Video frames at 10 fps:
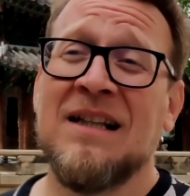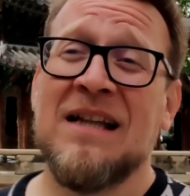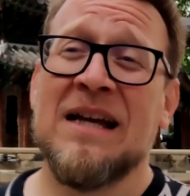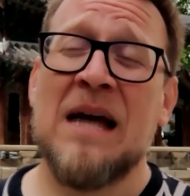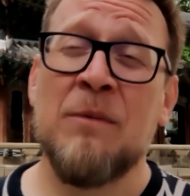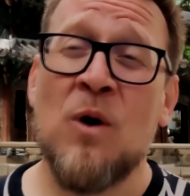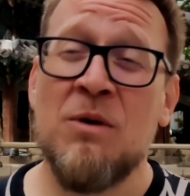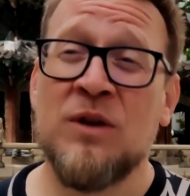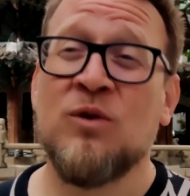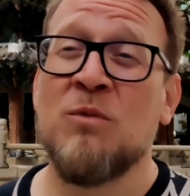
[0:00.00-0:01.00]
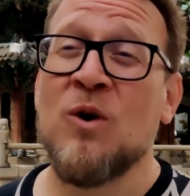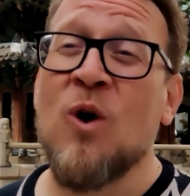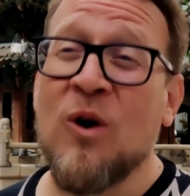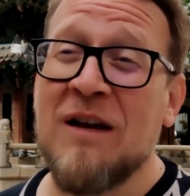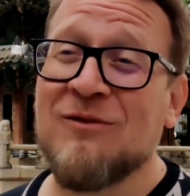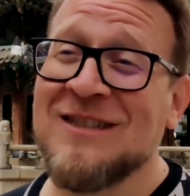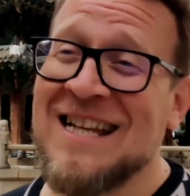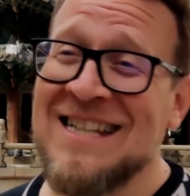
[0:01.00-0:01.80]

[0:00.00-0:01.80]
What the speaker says: Like, I'm going to Mongolia for 10